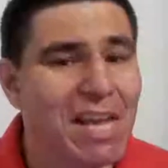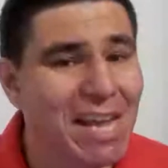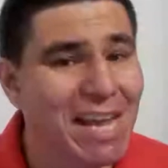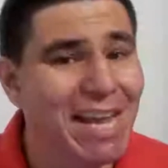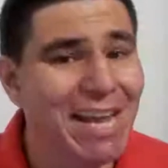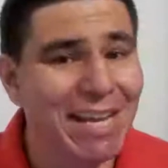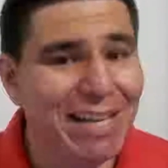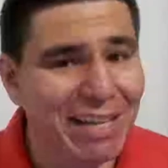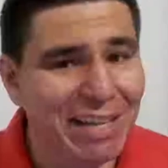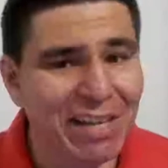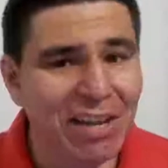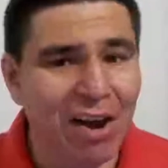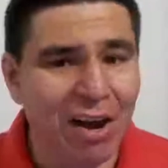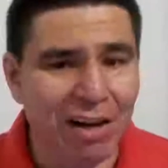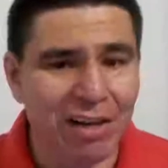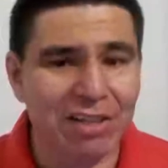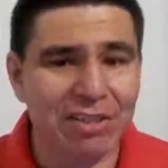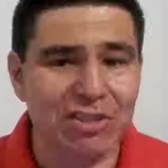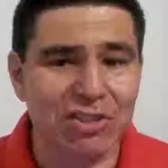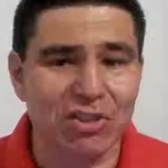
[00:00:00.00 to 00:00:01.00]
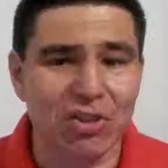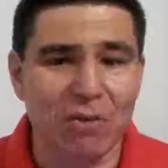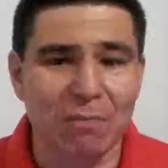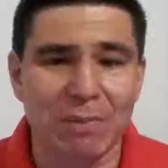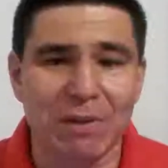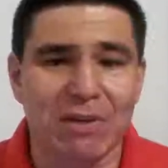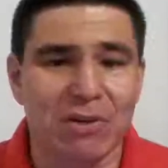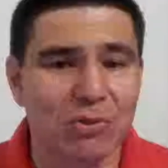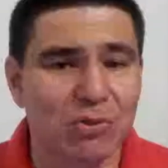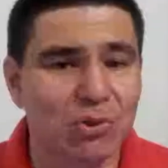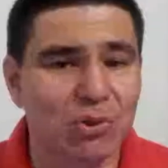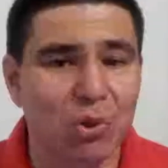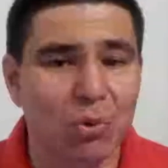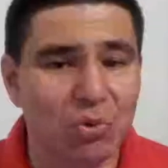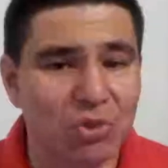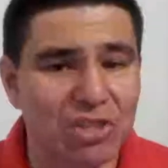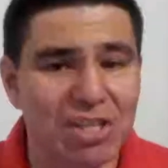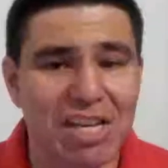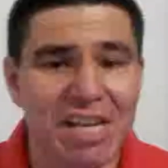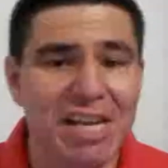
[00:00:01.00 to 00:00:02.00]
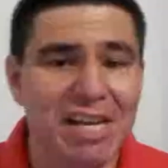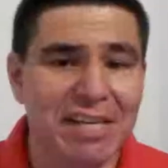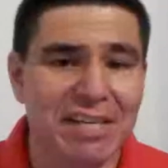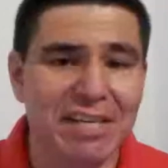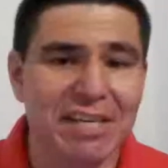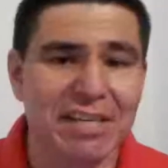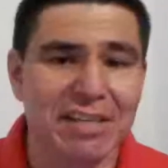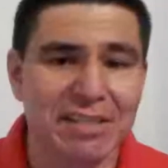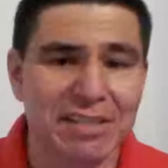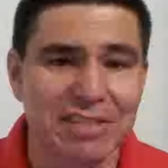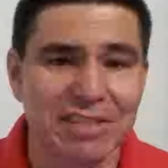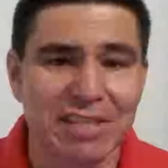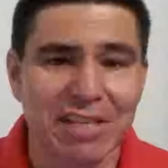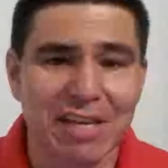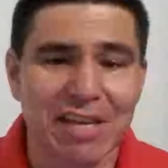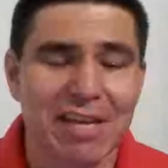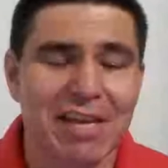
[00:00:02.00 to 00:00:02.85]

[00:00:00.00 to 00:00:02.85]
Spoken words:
idiotic stuff, because those idiots,